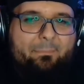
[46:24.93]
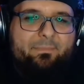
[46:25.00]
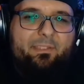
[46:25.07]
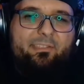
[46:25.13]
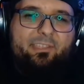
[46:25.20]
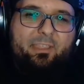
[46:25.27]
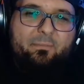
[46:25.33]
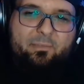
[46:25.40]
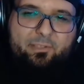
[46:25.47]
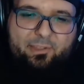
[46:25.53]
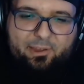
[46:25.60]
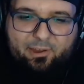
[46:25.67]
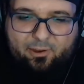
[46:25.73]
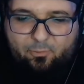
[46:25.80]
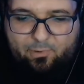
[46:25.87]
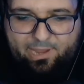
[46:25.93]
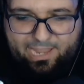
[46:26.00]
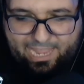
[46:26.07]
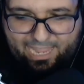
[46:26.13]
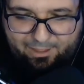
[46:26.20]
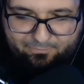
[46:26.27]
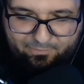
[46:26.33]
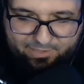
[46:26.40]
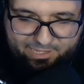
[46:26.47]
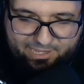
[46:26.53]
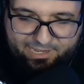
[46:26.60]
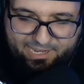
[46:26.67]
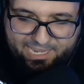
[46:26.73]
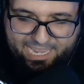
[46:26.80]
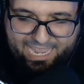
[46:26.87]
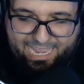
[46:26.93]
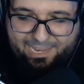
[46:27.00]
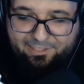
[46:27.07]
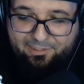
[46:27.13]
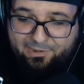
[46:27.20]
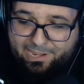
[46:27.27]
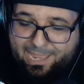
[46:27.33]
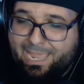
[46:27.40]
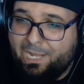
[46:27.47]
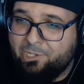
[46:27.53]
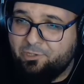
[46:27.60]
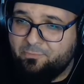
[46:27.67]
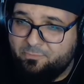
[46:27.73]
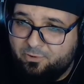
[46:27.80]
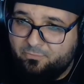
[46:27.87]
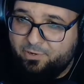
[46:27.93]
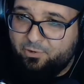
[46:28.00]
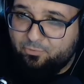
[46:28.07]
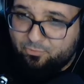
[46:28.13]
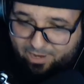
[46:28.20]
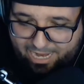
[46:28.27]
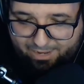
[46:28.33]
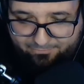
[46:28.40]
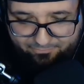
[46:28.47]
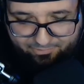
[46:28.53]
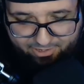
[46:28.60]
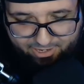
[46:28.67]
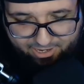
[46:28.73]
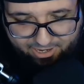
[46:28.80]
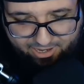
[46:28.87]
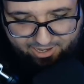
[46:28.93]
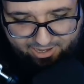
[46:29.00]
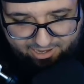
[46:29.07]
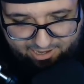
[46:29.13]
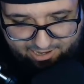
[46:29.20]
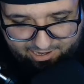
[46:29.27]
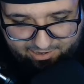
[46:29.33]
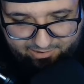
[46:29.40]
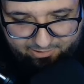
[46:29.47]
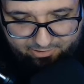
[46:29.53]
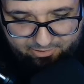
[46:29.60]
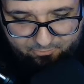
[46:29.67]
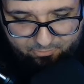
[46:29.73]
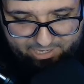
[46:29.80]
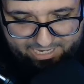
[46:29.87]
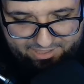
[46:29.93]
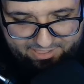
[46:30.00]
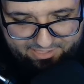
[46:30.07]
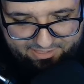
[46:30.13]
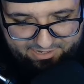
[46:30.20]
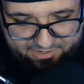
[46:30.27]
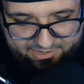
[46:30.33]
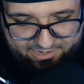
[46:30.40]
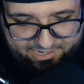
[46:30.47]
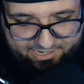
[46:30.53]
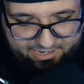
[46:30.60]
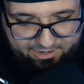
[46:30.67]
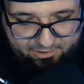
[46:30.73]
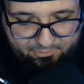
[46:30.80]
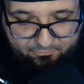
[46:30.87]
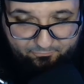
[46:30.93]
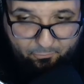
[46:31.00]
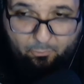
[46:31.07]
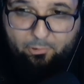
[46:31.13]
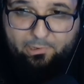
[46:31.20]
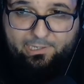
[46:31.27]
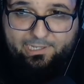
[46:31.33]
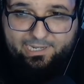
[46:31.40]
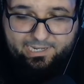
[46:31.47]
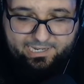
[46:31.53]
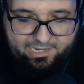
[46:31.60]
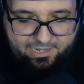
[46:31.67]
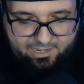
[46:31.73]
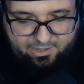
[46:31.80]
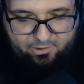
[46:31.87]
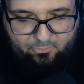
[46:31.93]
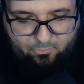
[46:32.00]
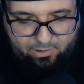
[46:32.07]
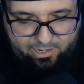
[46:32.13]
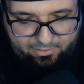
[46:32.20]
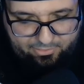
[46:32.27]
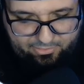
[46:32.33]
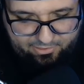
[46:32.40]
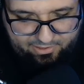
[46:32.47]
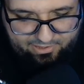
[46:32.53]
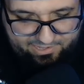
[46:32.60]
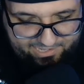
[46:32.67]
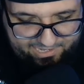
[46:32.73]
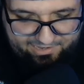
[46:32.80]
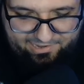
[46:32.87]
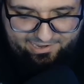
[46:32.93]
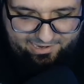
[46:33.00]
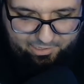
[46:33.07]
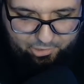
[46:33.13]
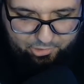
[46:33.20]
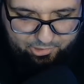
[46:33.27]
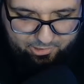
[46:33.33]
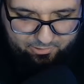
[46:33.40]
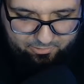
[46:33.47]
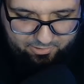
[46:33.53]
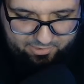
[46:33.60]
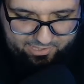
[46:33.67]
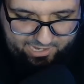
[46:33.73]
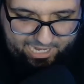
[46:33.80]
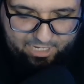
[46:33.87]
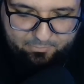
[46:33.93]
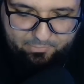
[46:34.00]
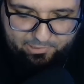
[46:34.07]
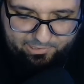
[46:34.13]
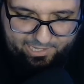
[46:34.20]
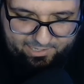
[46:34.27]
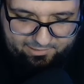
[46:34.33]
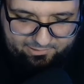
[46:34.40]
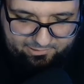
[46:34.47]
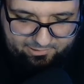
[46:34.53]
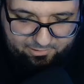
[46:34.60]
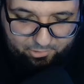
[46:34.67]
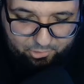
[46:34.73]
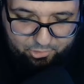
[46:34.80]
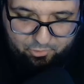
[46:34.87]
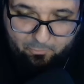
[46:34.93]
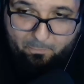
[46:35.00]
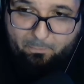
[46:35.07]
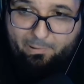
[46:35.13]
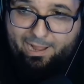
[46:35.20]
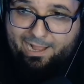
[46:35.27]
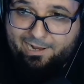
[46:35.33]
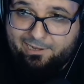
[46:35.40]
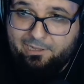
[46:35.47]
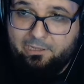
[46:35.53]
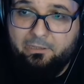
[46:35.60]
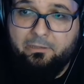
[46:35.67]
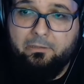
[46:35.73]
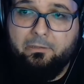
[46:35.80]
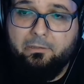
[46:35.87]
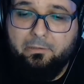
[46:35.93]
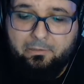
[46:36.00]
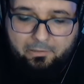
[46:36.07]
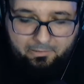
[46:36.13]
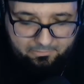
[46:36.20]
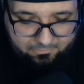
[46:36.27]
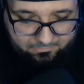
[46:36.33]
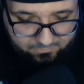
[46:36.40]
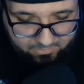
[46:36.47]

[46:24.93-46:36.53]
the teams here. We have the cast and action movie draft. We got Cindy for Lee with Indiana Jones, Hannibal Lecter, Chewbacca,